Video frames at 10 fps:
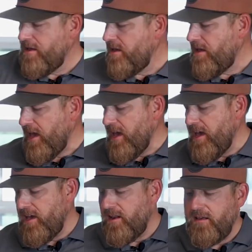
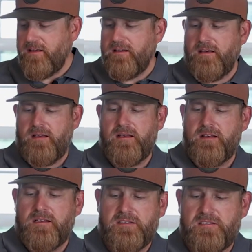and
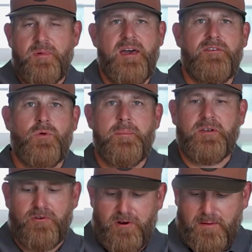some heavy whipping
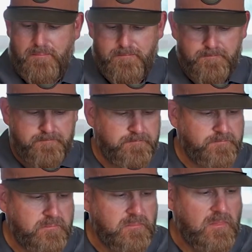cream.
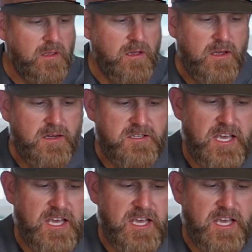To get